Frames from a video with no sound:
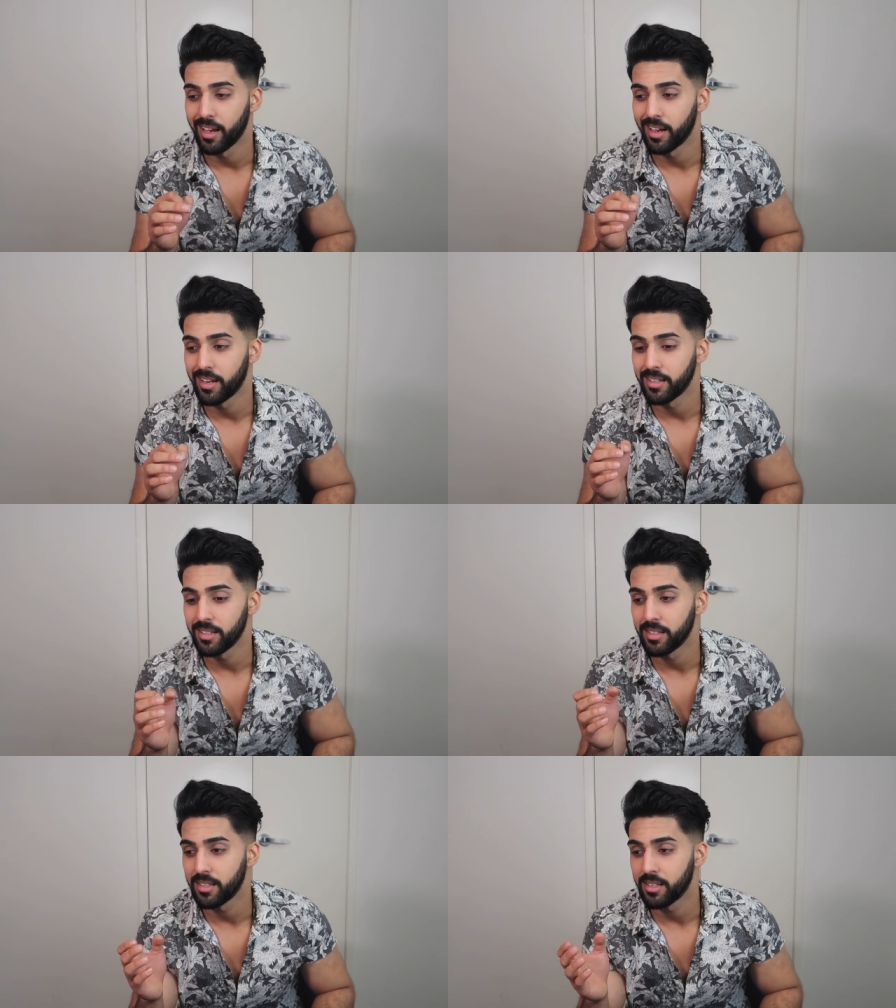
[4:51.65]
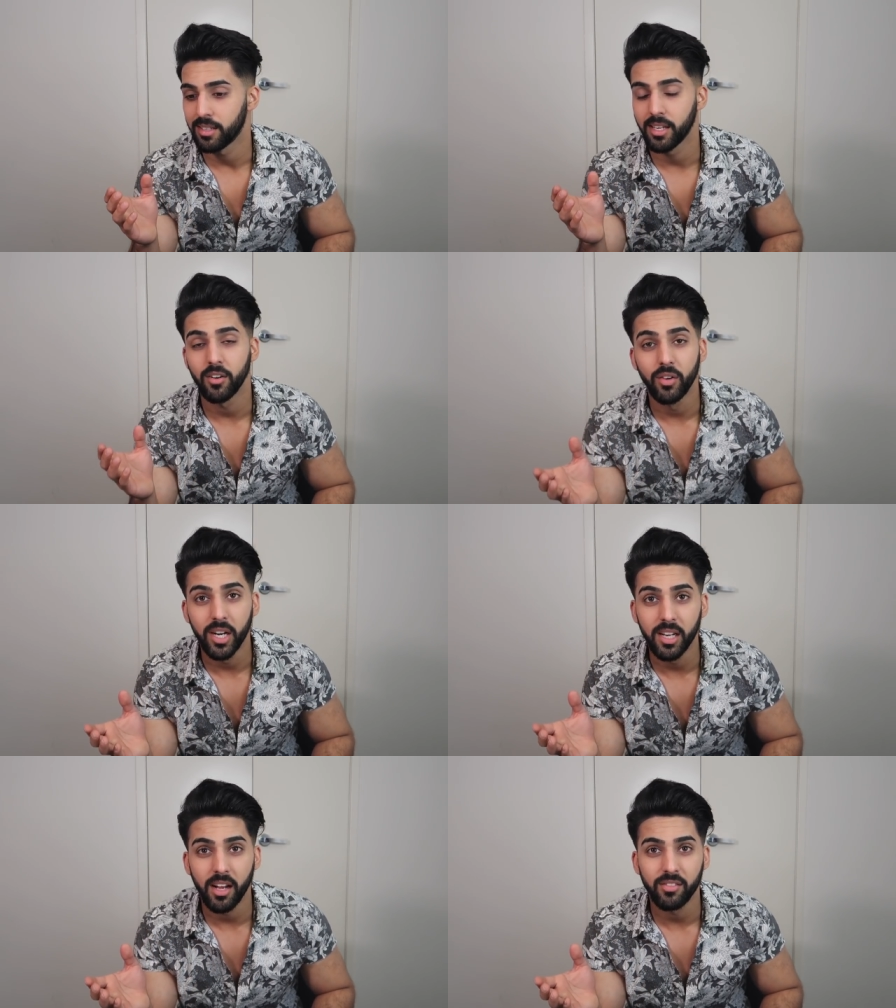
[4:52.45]
And he
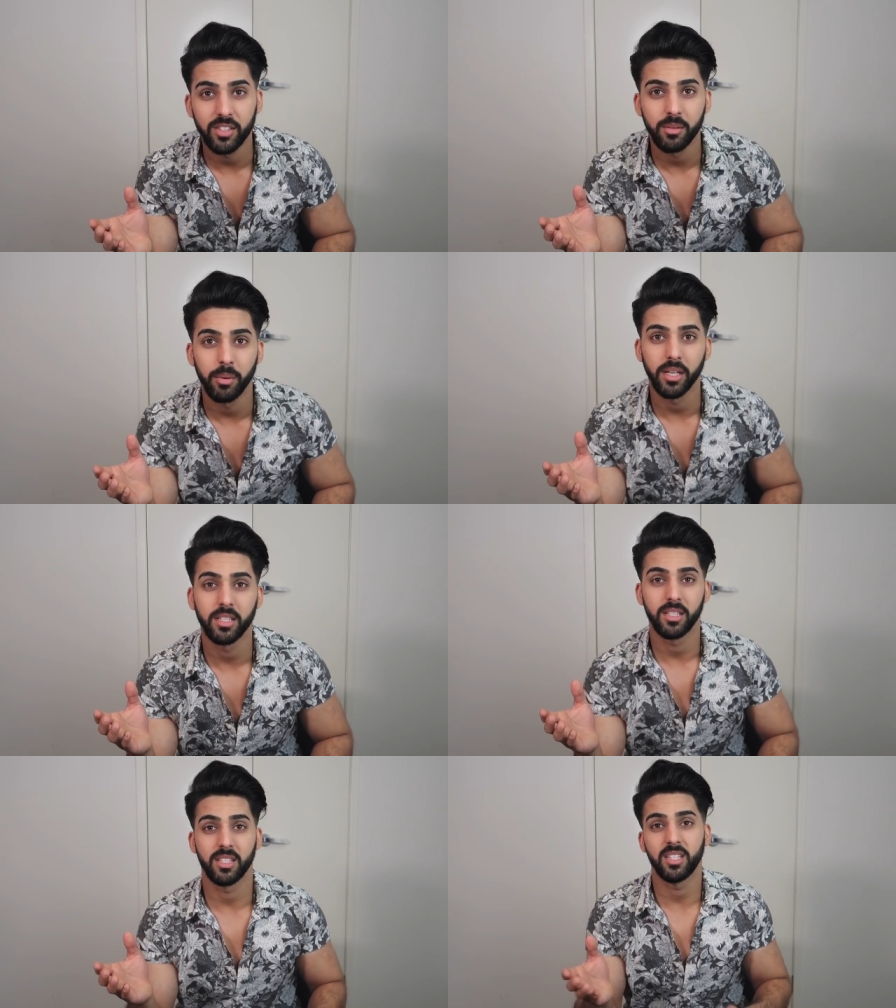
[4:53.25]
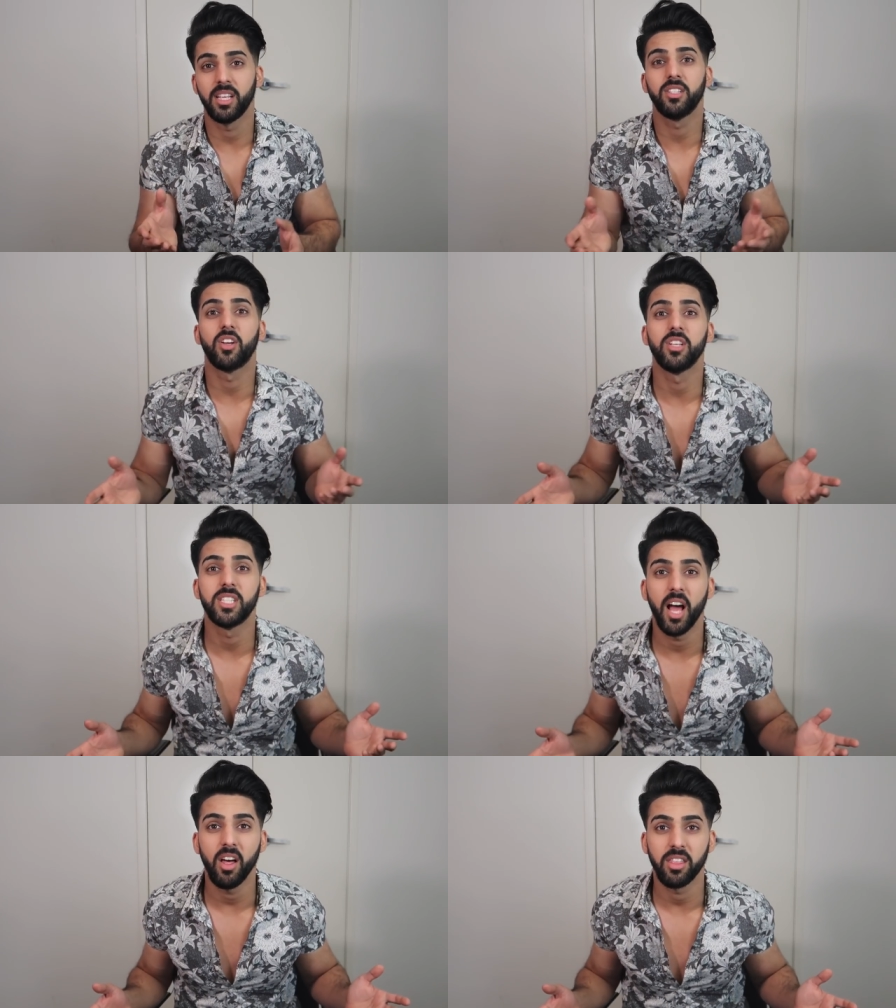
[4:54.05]
really loves her, but things go
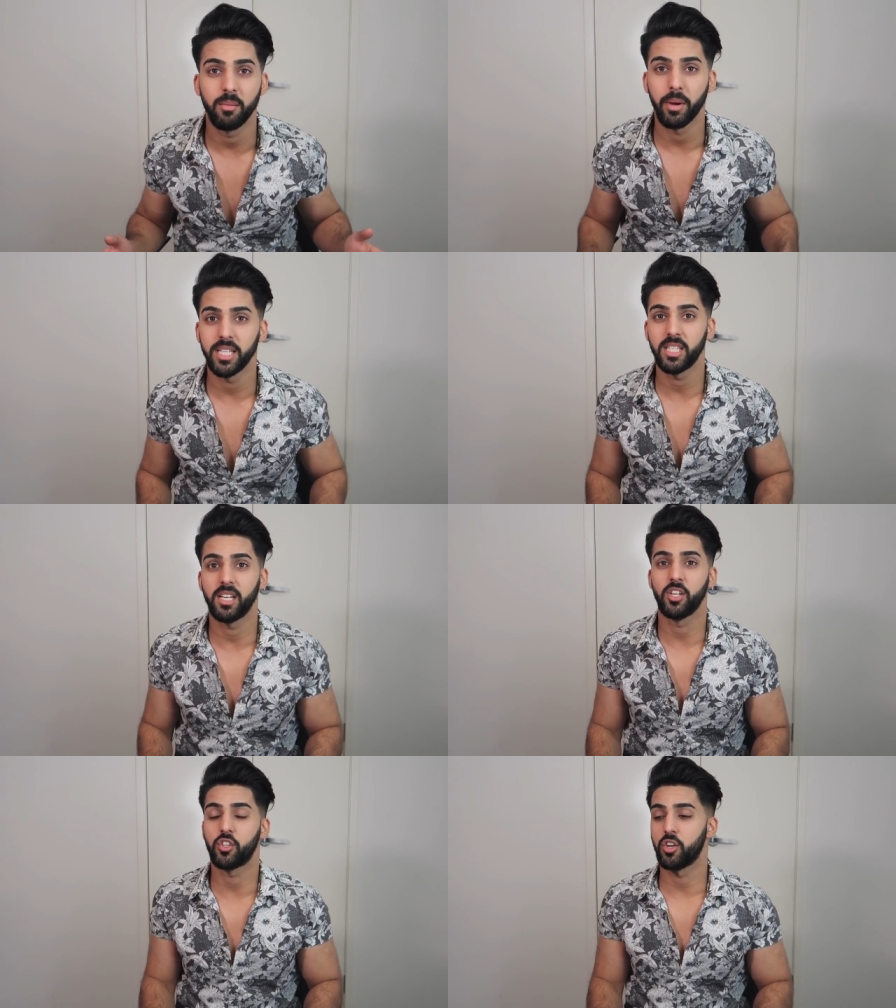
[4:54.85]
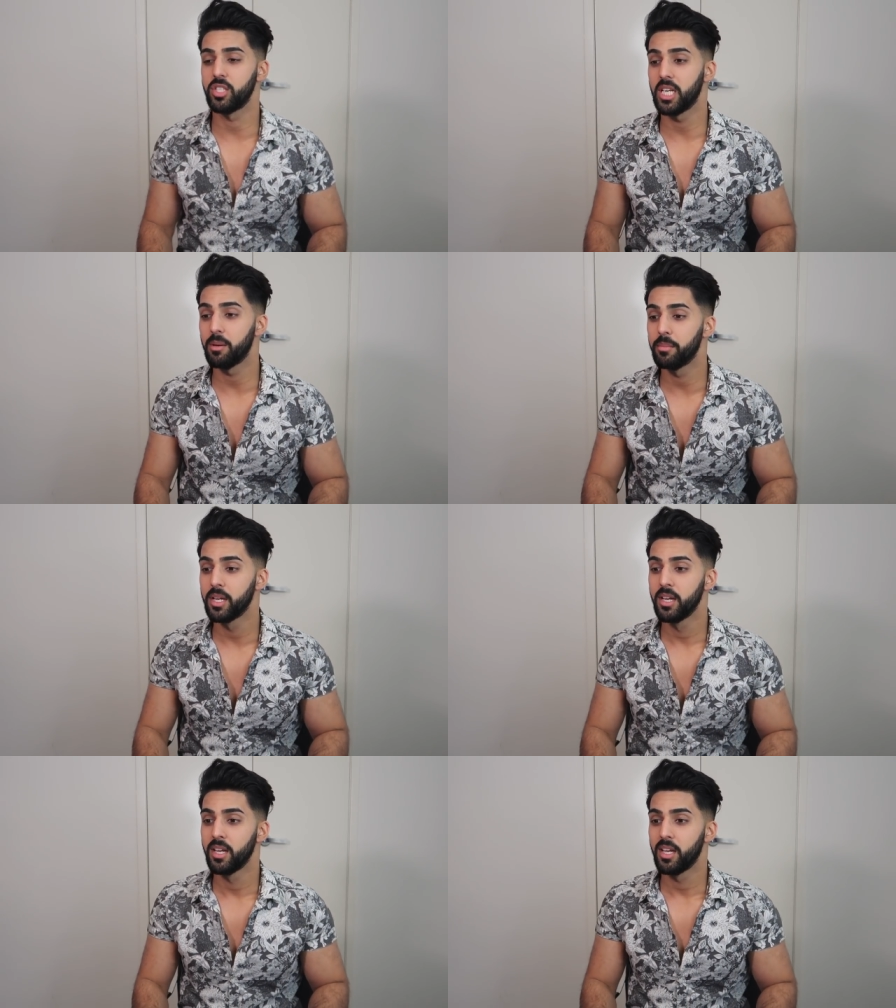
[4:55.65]
south, and basically it shows him,
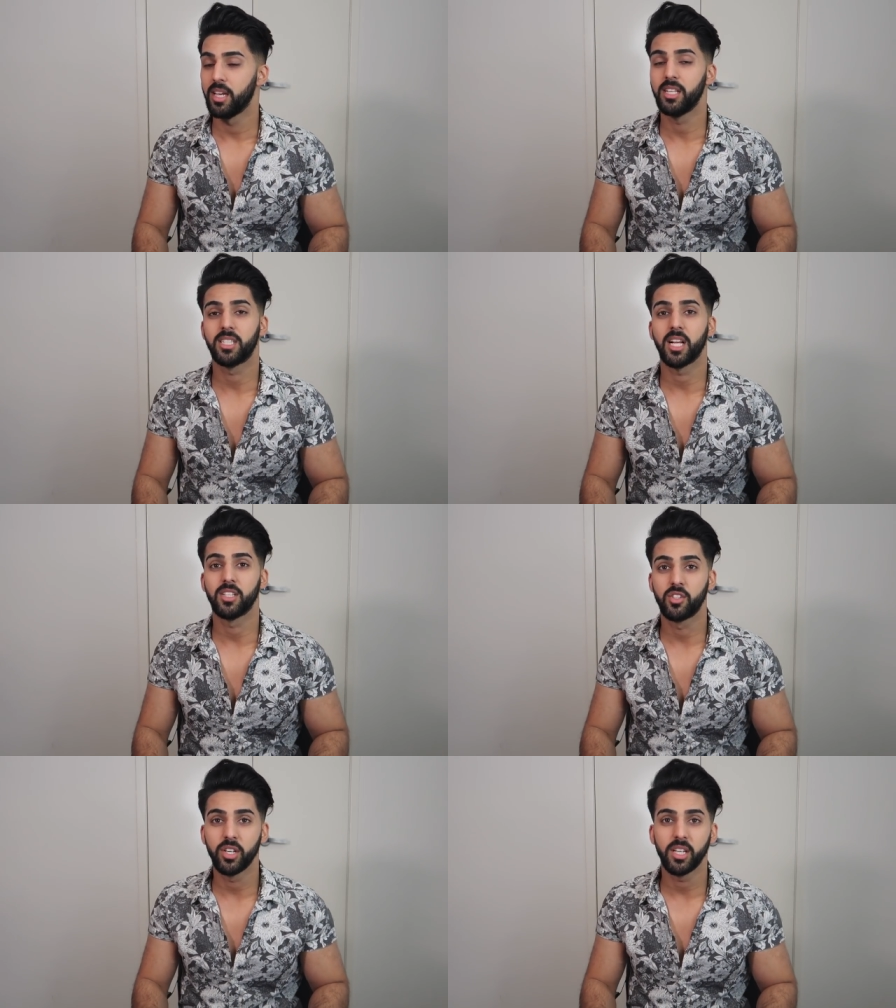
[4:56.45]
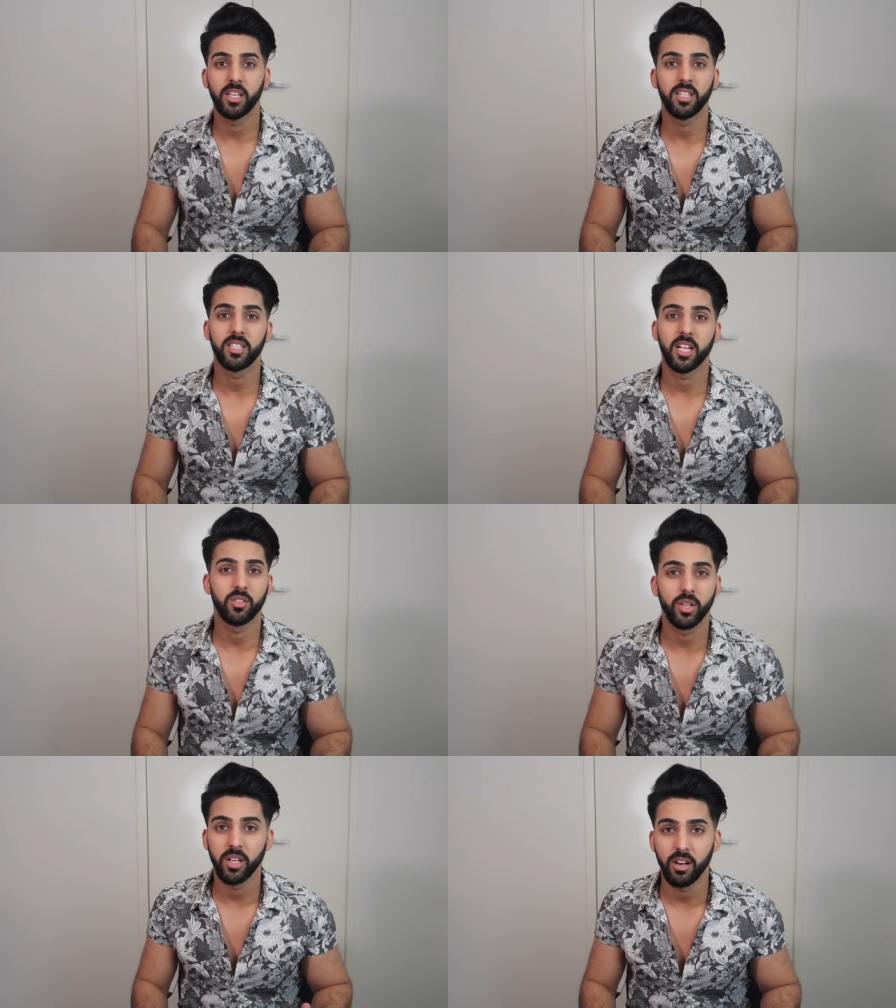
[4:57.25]
he starts drinking, he
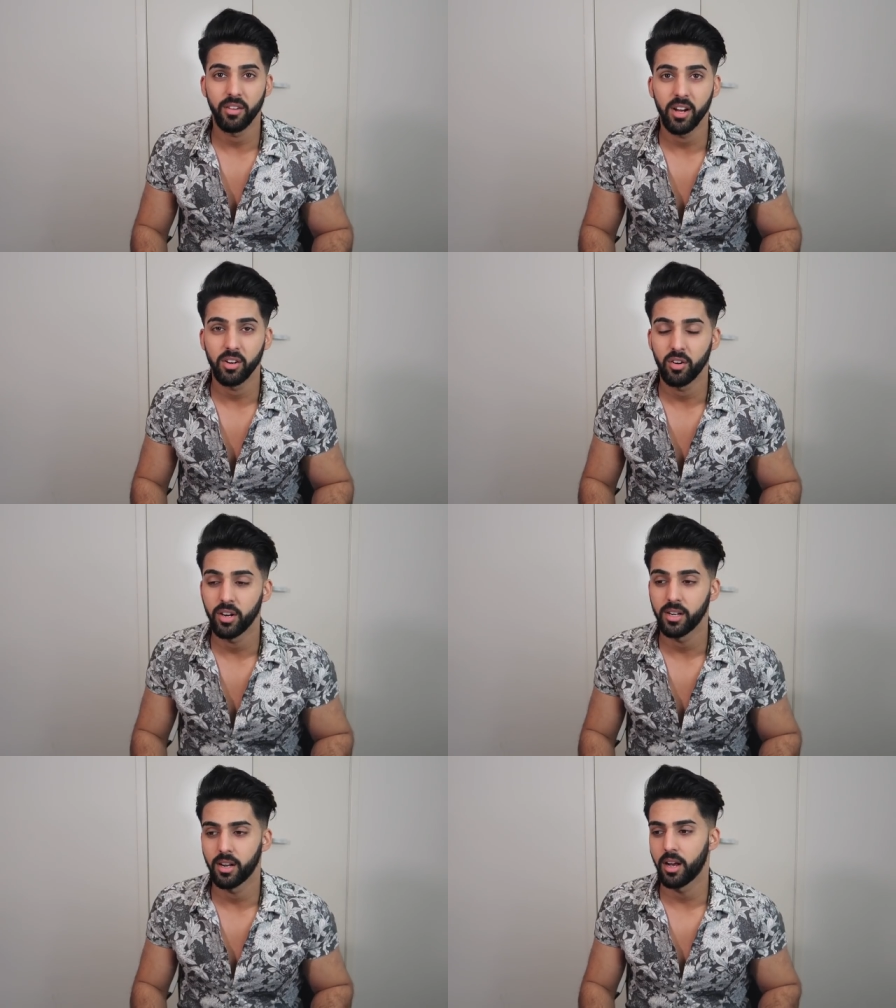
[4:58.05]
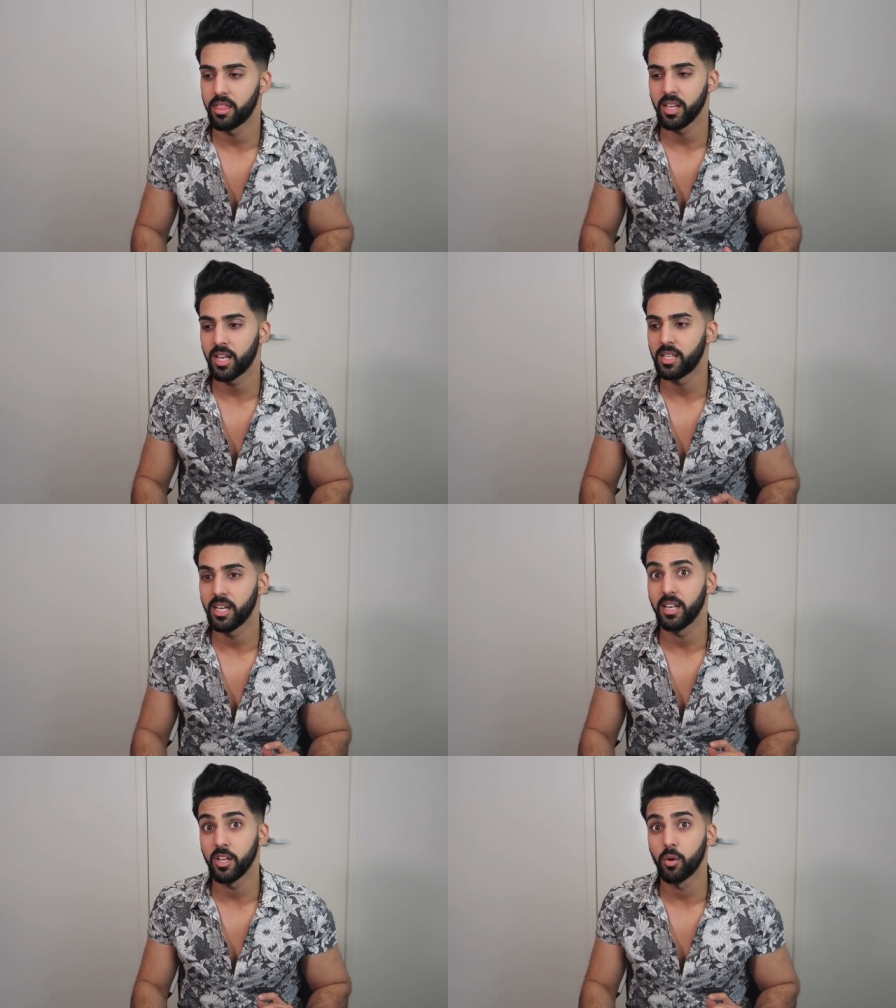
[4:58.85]
starts doing a lot of alcohol, and I think at
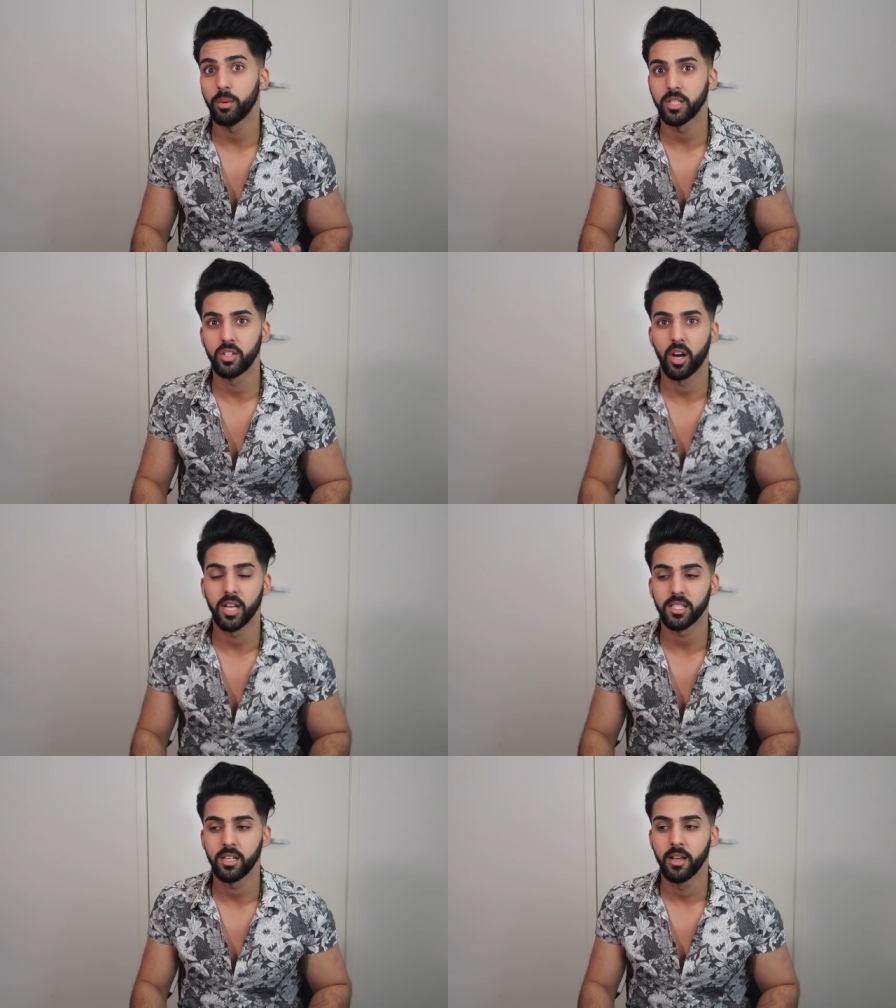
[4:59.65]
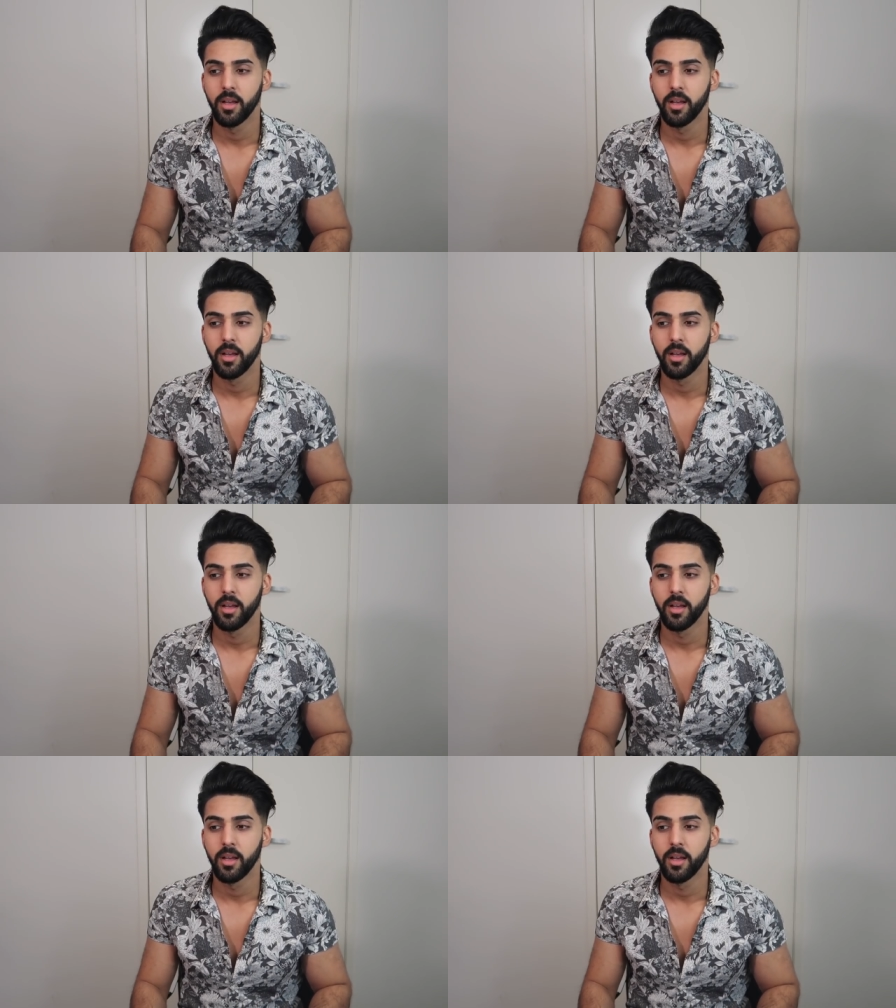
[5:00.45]
the end he almost dies.